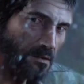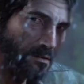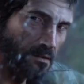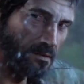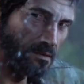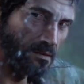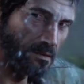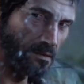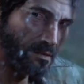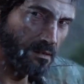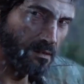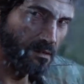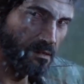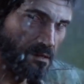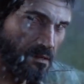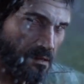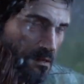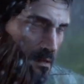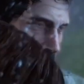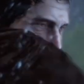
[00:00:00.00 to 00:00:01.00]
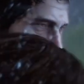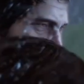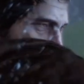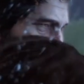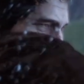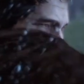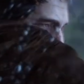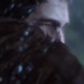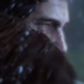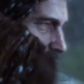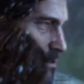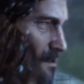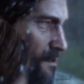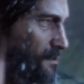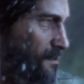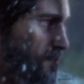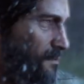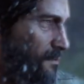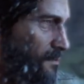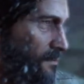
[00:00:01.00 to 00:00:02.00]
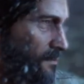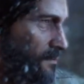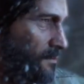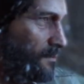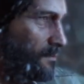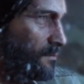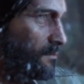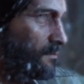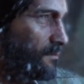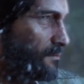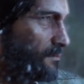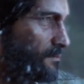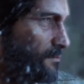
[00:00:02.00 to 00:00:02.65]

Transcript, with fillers: The upcoming Last of Us TV series on HBO